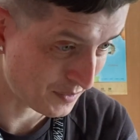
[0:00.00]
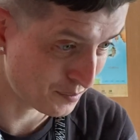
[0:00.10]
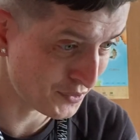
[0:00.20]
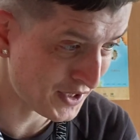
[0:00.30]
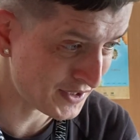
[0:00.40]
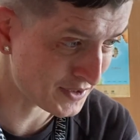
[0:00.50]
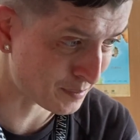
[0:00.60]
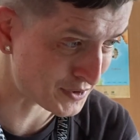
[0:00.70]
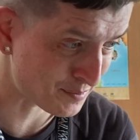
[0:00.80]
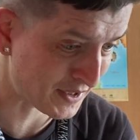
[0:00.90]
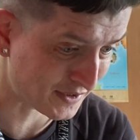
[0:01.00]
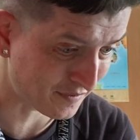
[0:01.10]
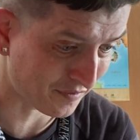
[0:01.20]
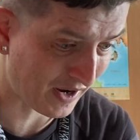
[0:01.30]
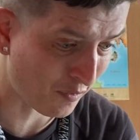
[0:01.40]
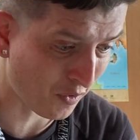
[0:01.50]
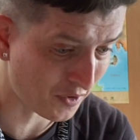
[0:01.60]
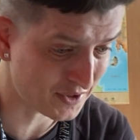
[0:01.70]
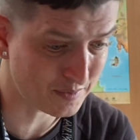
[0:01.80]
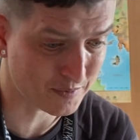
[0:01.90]
put that into perspective of how
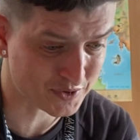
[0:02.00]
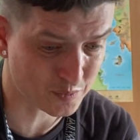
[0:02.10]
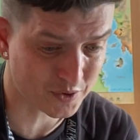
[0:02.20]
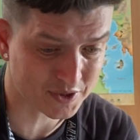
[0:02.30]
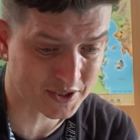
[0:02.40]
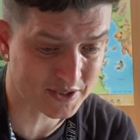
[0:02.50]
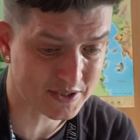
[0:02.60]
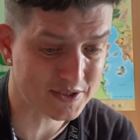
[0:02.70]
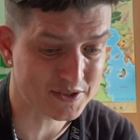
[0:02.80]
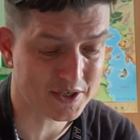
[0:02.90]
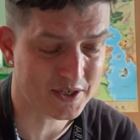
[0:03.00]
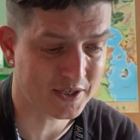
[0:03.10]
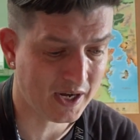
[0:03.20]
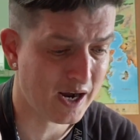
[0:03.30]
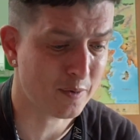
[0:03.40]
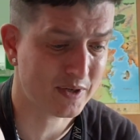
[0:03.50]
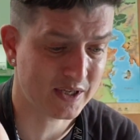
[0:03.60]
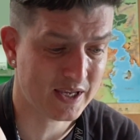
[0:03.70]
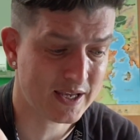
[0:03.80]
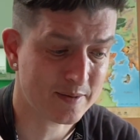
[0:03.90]
hard he must work to get these done and how
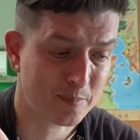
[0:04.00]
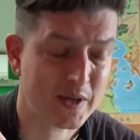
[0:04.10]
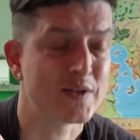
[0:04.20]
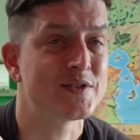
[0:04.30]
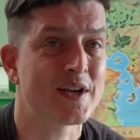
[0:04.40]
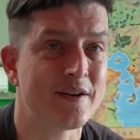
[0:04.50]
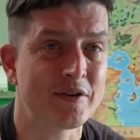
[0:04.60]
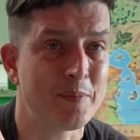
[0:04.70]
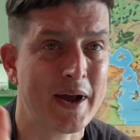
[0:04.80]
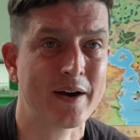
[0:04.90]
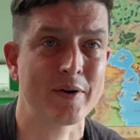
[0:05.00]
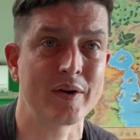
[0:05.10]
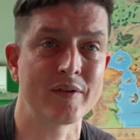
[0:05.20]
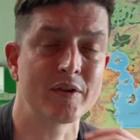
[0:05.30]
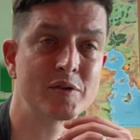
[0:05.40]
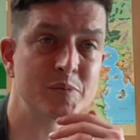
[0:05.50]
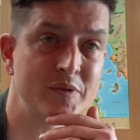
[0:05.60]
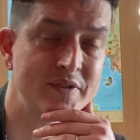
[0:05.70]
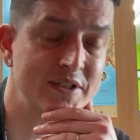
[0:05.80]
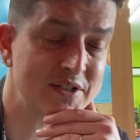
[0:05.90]
he hand paints every background of those
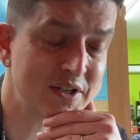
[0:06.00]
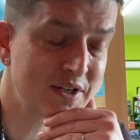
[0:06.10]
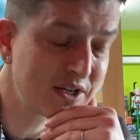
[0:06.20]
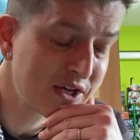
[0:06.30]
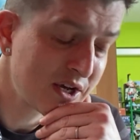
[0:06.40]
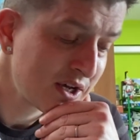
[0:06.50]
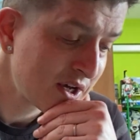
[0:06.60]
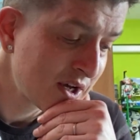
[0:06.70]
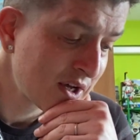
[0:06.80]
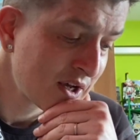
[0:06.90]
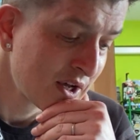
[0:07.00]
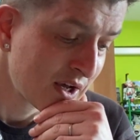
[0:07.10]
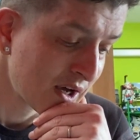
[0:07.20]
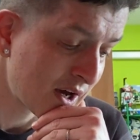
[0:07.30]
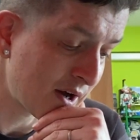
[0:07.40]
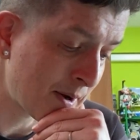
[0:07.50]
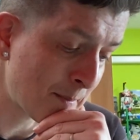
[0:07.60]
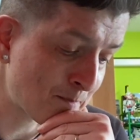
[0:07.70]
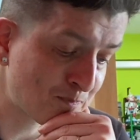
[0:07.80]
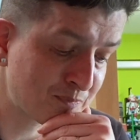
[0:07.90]
movies.
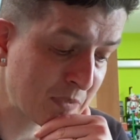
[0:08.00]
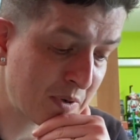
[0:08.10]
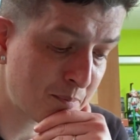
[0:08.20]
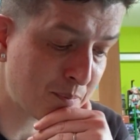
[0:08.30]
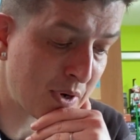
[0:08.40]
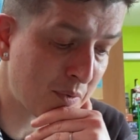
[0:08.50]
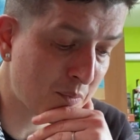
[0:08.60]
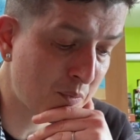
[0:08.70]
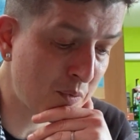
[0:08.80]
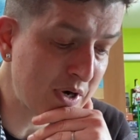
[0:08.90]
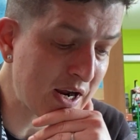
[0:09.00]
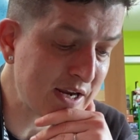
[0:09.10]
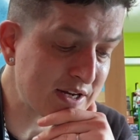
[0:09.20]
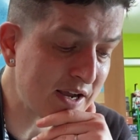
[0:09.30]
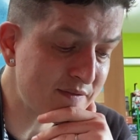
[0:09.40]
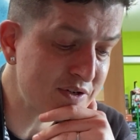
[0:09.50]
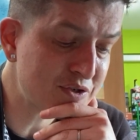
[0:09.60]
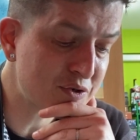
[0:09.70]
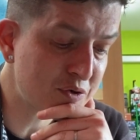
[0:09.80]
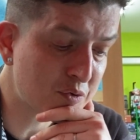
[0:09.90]
But when I dive
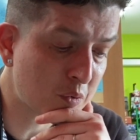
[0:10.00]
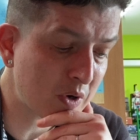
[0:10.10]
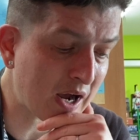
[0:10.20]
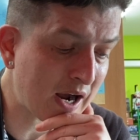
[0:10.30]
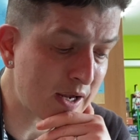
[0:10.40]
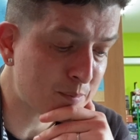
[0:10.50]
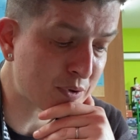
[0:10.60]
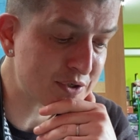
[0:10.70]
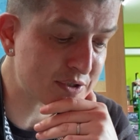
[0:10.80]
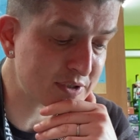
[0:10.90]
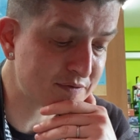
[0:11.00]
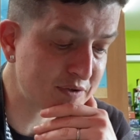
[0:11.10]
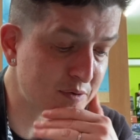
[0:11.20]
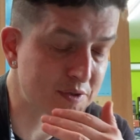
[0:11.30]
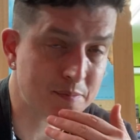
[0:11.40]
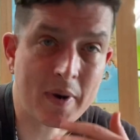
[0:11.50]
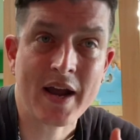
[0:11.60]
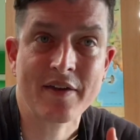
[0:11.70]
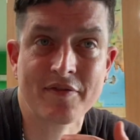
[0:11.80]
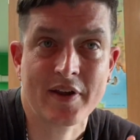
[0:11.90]
into what I personally feel is
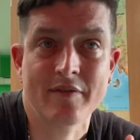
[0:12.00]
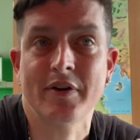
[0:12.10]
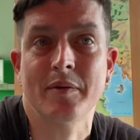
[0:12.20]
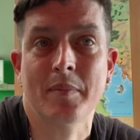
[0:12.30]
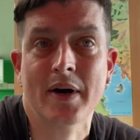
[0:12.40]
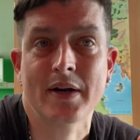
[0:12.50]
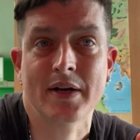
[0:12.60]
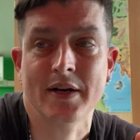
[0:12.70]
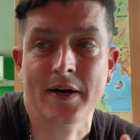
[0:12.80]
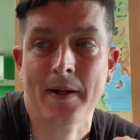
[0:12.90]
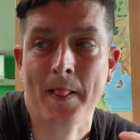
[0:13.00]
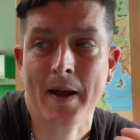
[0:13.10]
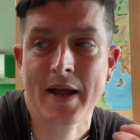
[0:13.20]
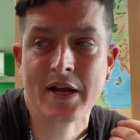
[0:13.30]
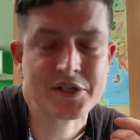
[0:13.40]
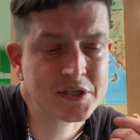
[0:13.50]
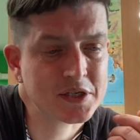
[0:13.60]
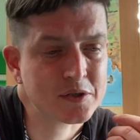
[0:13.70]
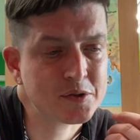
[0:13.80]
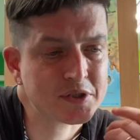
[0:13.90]
my favorite manga, I actually
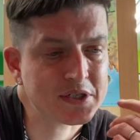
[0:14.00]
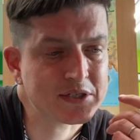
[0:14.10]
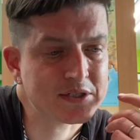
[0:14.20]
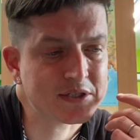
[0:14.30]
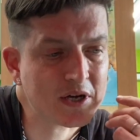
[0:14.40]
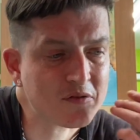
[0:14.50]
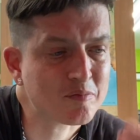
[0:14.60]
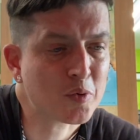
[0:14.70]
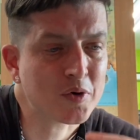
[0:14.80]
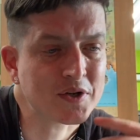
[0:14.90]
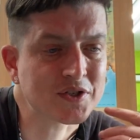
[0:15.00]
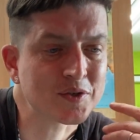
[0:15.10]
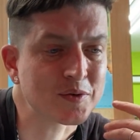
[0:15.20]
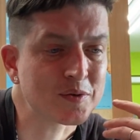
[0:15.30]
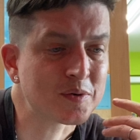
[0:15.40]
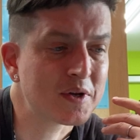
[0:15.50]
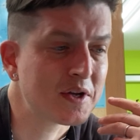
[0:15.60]
usually delve more into